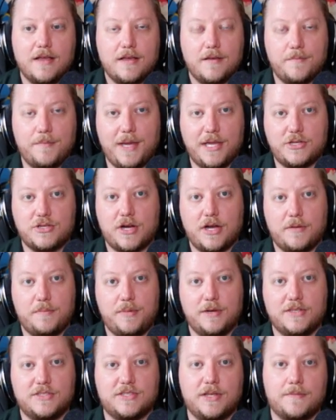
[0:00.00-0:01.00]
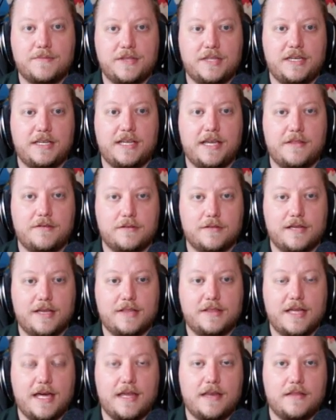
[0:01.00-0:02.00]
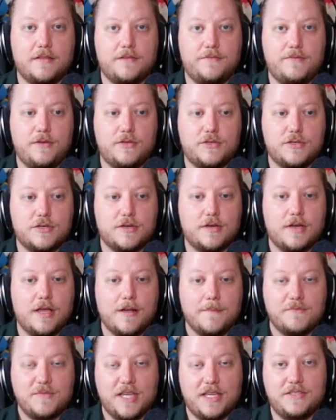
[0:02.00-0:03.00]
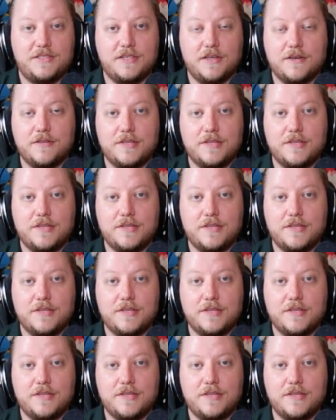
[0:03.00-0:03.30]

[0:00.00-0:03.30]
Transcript: May try to put something together like that in the future. Until